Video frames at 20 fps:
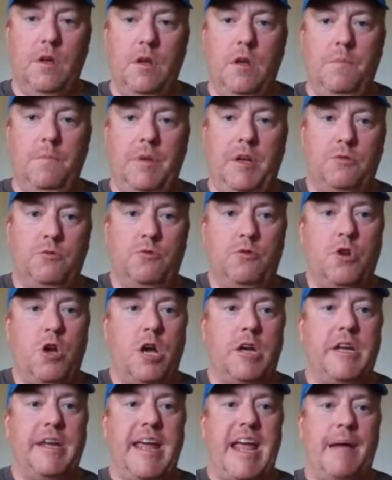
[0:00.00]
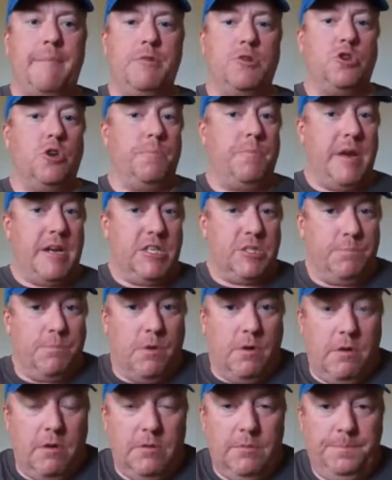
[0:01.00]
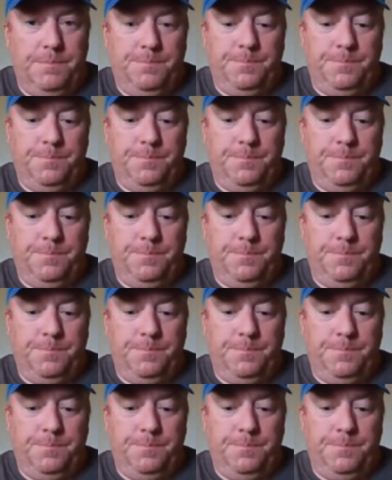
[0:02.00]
because we're talking amateur baseball